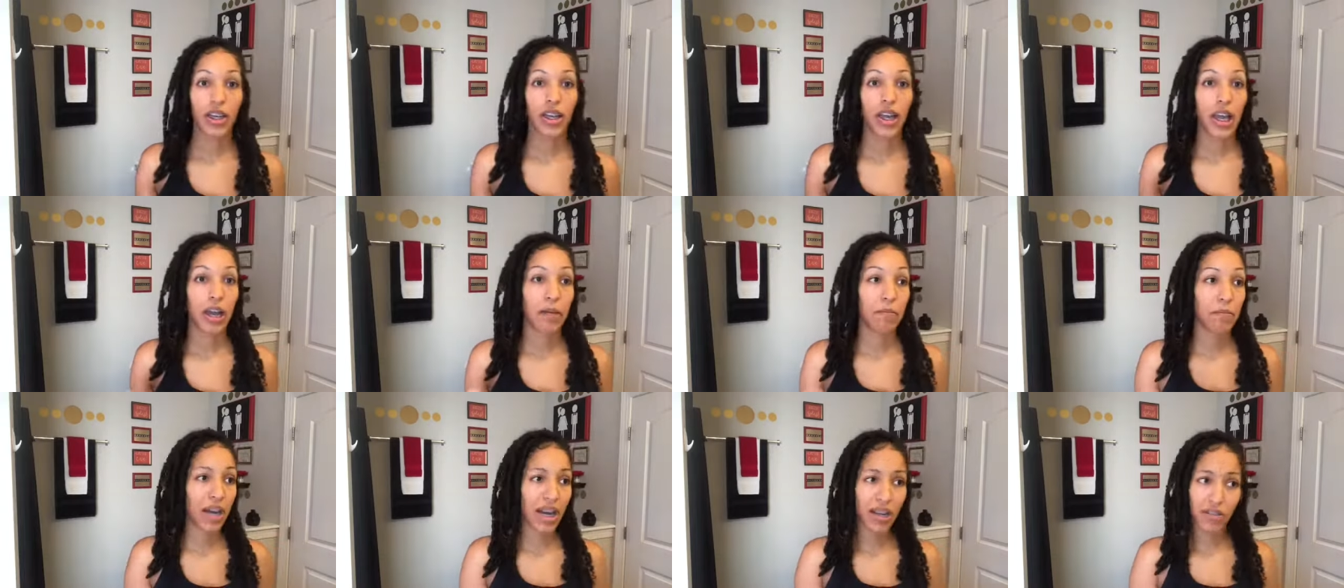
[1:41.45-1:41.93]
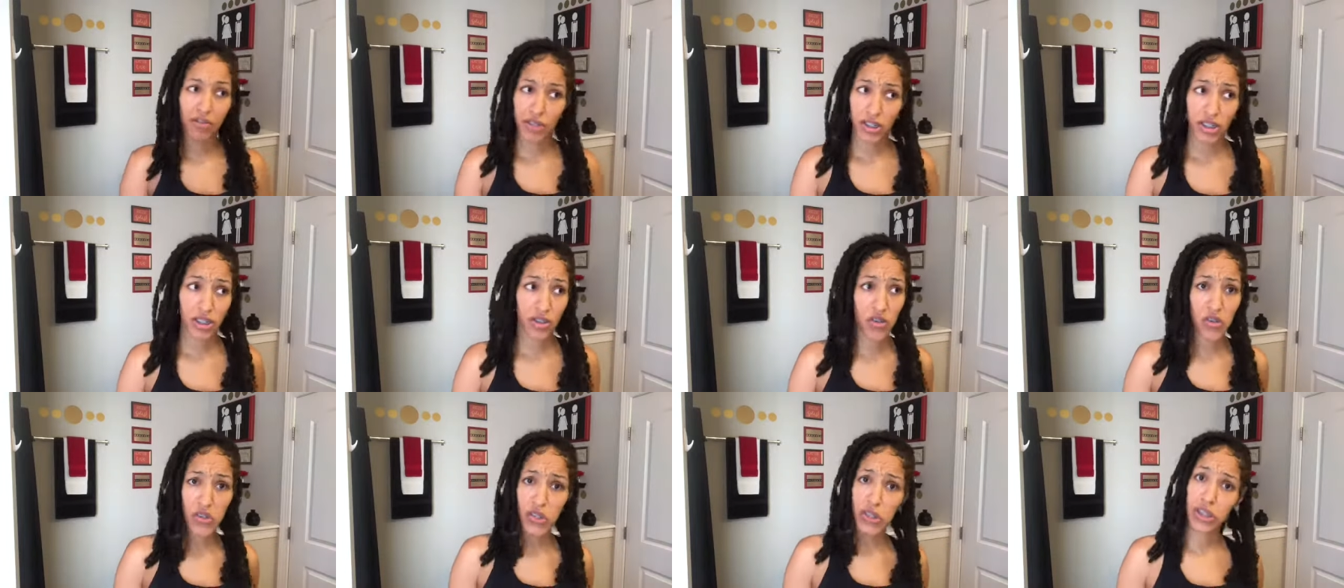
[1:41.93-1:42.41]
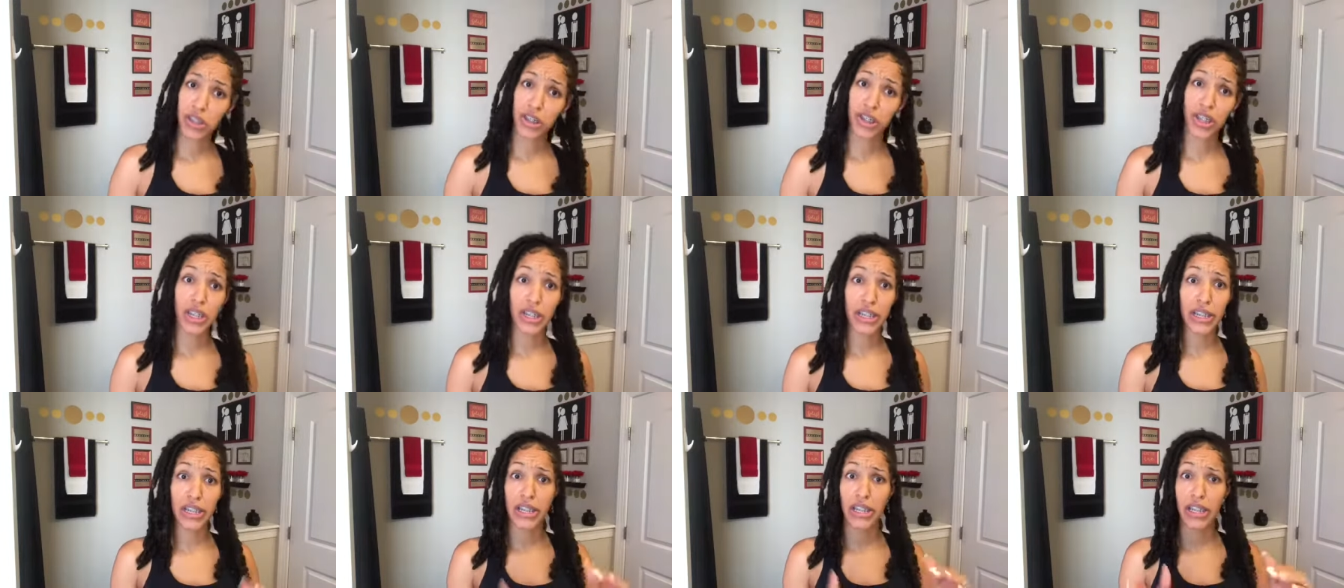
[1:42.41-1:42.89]
And my results look
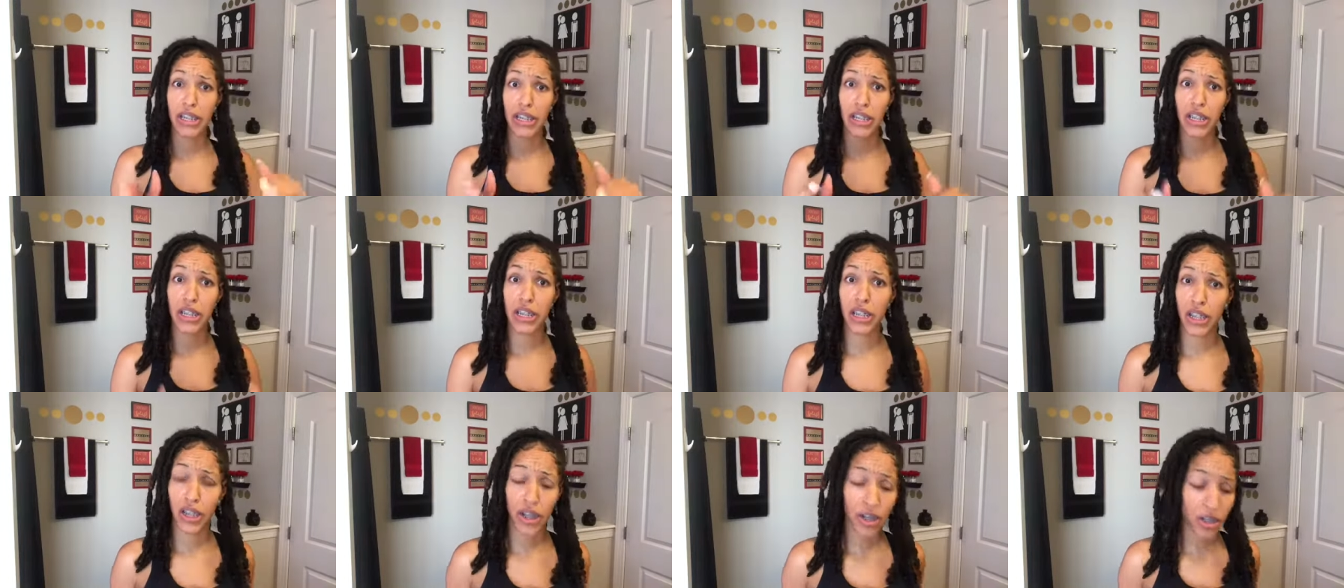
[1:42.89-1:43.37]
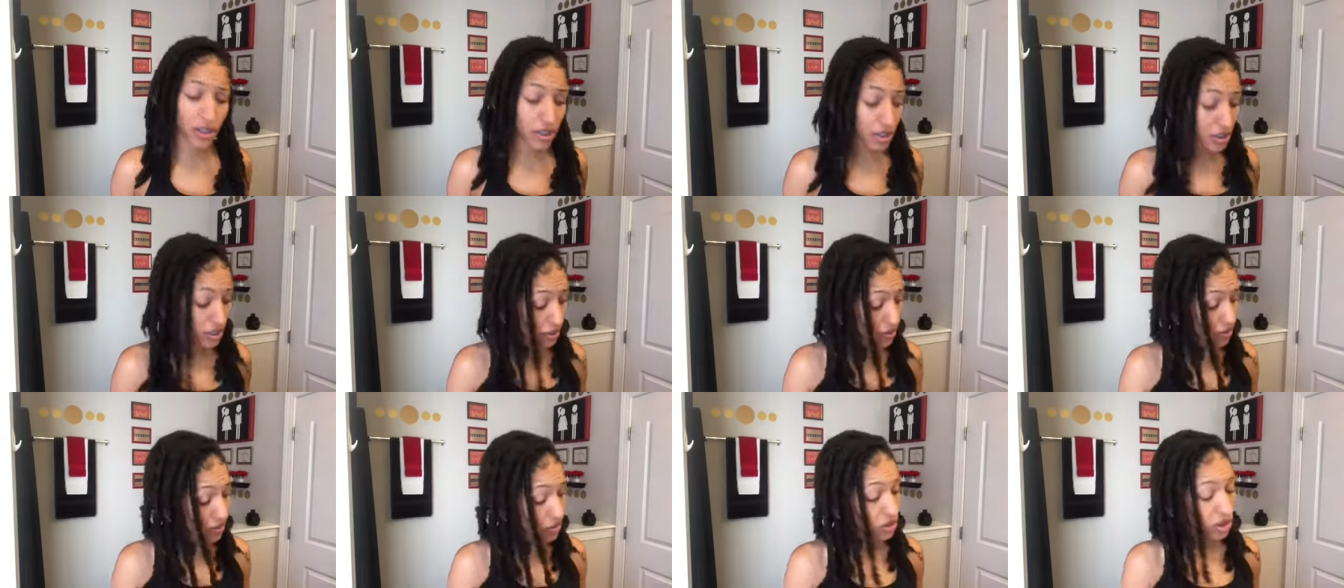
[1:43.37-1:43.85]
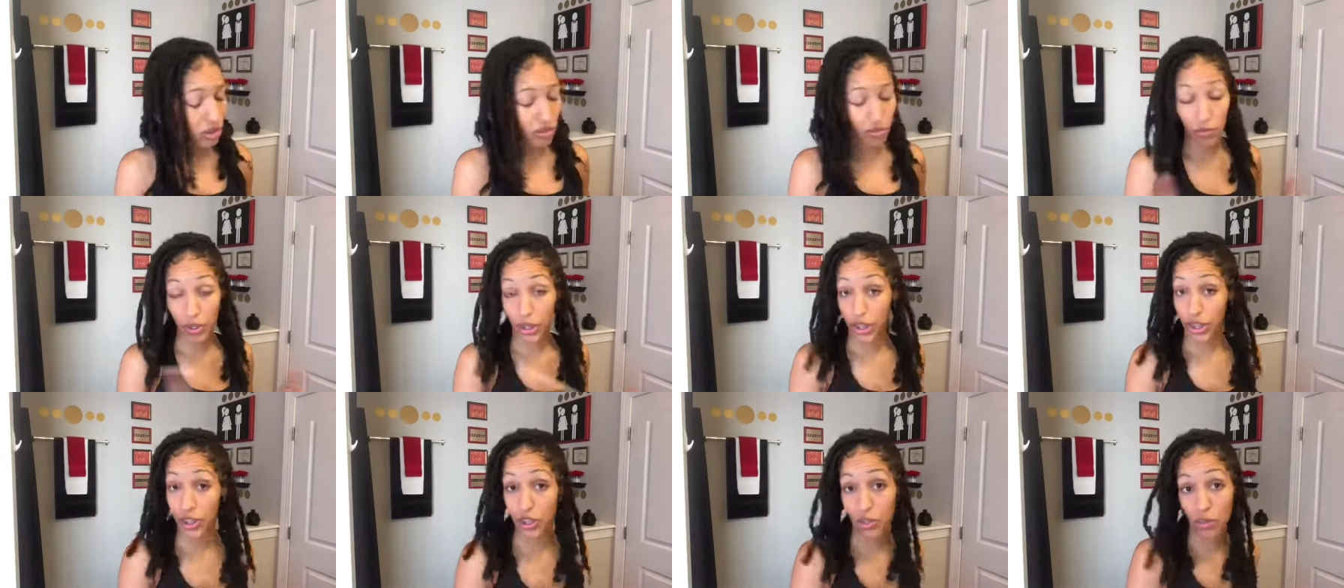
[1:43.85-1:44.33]
just as good as hers
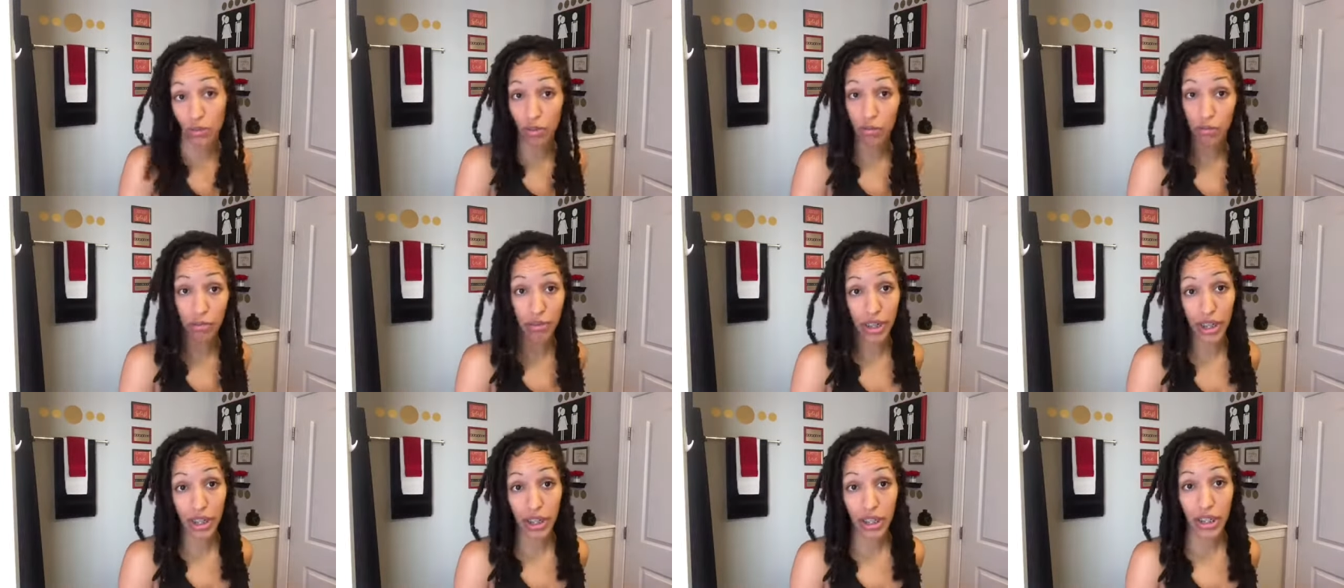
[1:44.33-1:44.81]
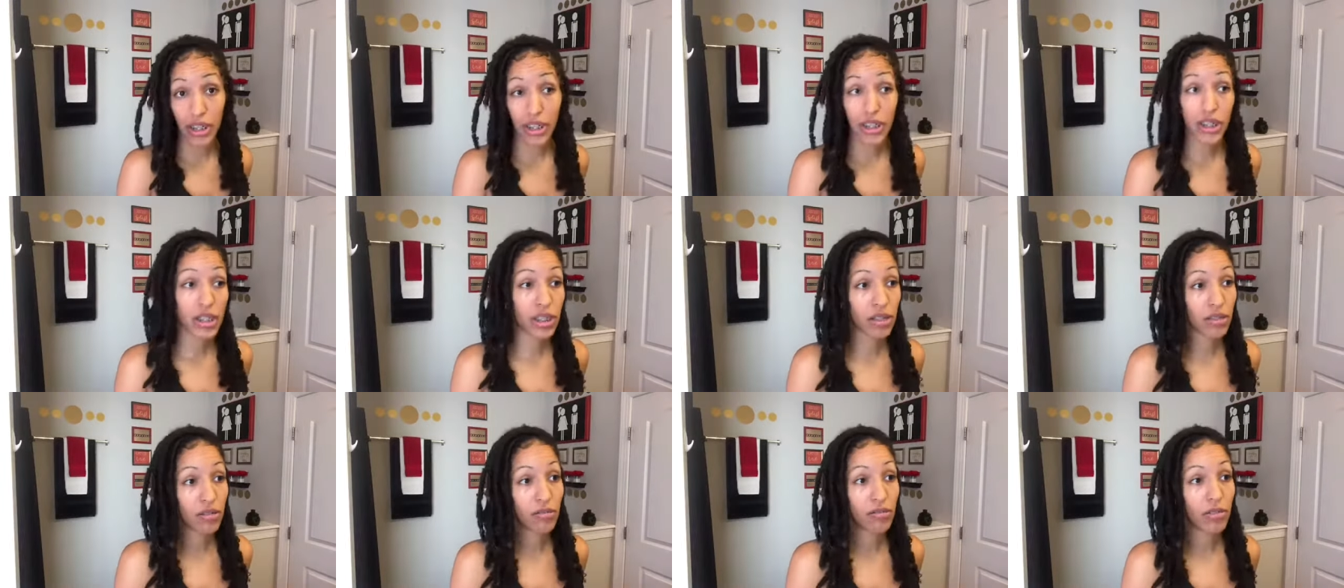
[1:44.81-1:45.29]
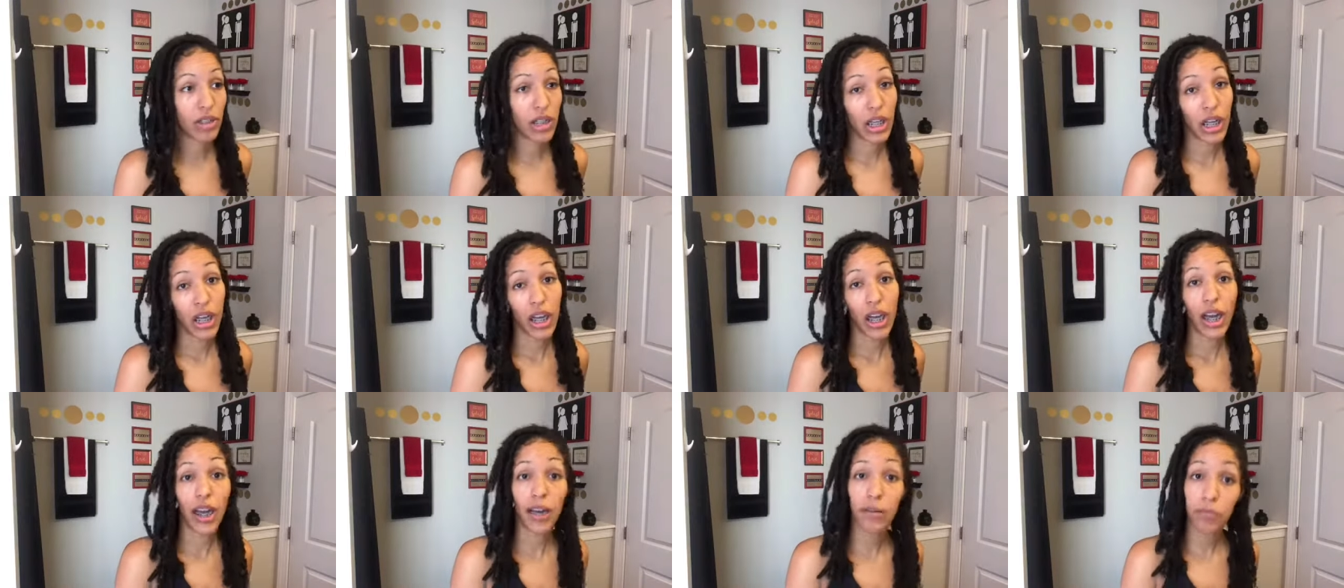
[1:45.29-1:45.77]
with the store brand. So
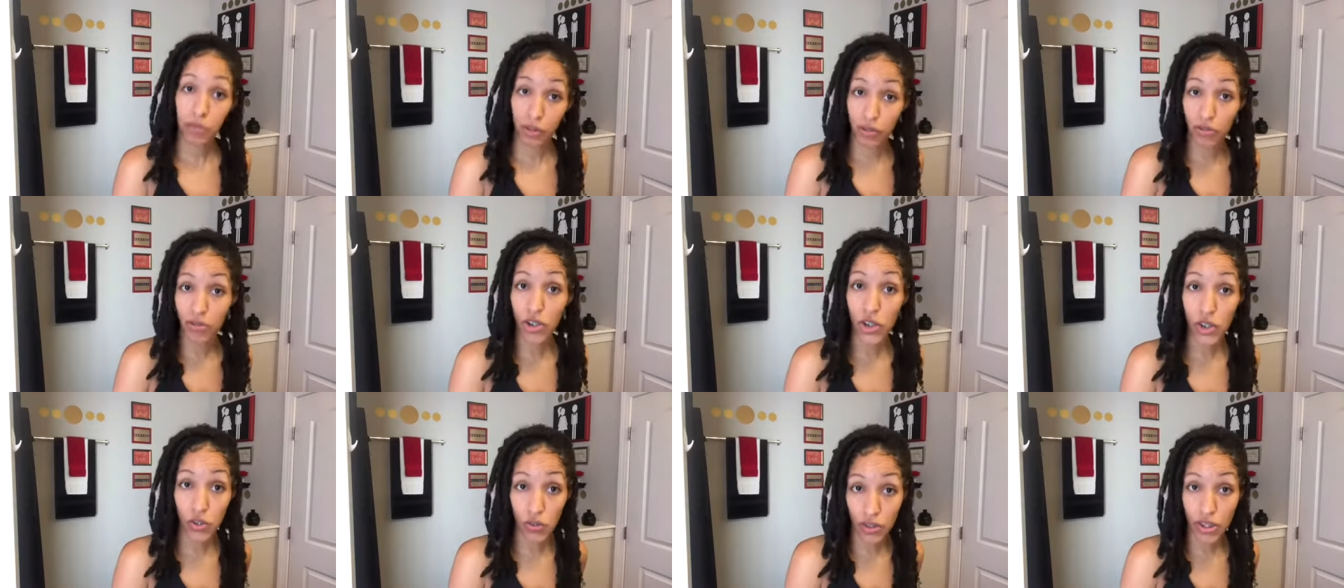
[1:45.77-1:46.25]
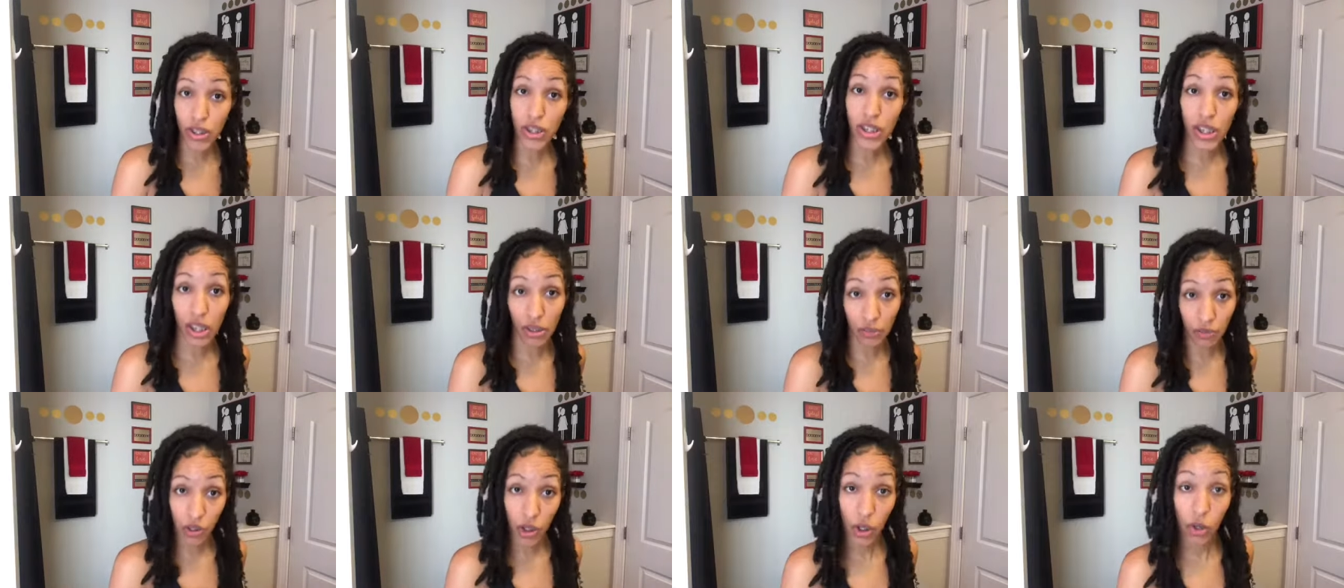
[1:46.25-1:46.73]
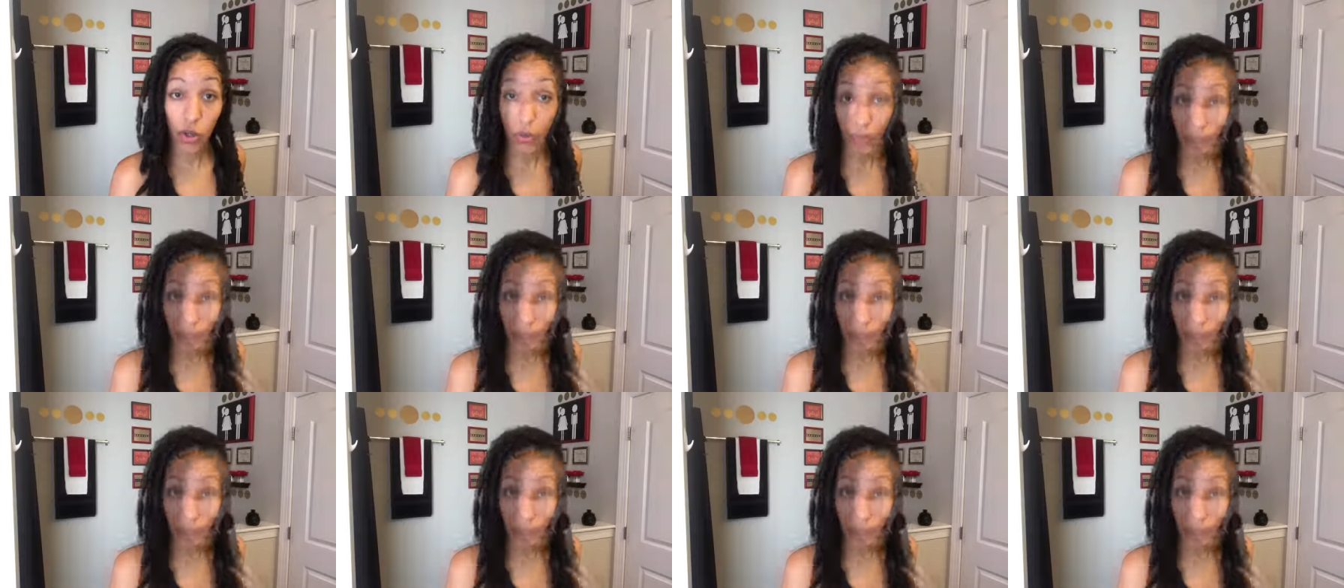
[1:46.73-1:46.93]
I'm gonna choose to save a coin.